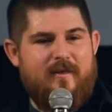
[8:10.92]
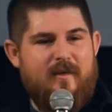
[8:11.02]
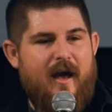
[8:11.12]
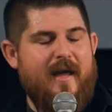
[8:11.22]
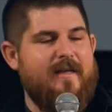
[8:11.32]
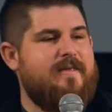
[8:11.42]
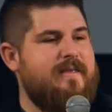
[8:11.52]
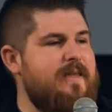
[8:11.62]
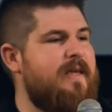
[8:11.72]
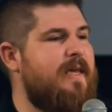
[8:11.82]
it. I can
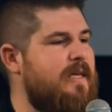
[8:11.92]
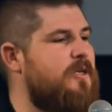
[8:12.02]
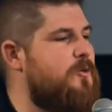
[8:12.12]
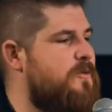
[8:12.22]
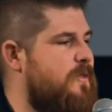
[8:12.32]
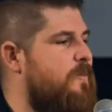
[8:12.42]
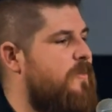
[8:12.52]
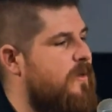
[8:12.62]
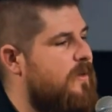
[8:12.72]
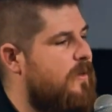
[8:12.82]
see that he knew
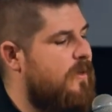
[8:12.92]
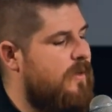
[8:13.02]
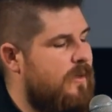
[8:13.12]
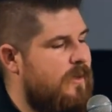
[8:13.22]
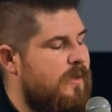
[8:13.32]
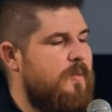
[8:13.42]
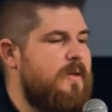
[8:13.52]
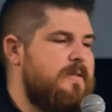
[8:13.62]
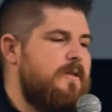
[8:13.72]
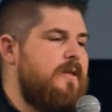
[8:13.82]
something. But
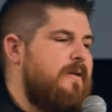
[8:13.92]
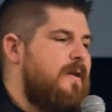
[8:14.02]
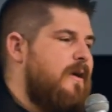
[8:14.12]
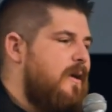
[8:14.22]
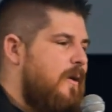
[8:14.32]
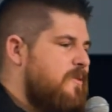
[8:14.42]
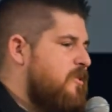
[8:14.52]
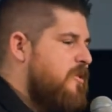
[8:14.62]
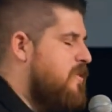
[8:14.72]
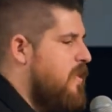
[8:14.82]
until that day comes,
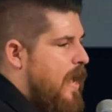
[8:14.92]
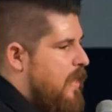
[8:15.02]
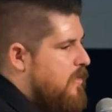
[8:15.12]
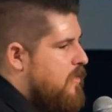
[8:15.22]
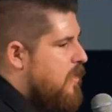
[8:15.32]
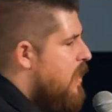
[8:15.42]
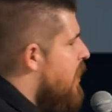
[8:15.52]
it's just knowledge.